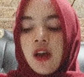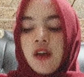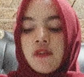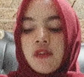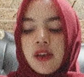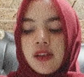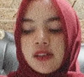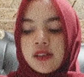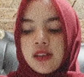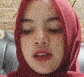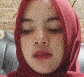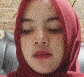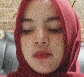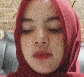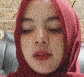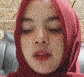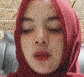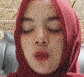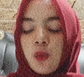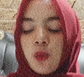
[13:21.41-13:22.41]
For
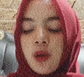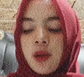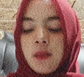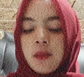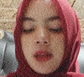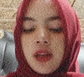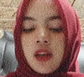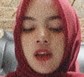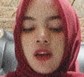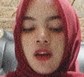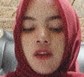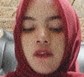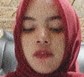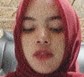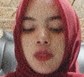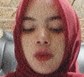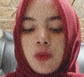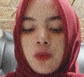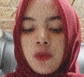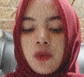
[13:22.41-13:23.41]
example, one meaning
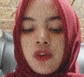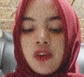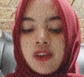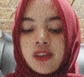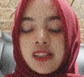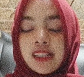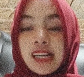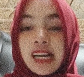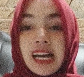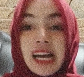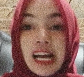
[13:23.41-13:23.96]
of the word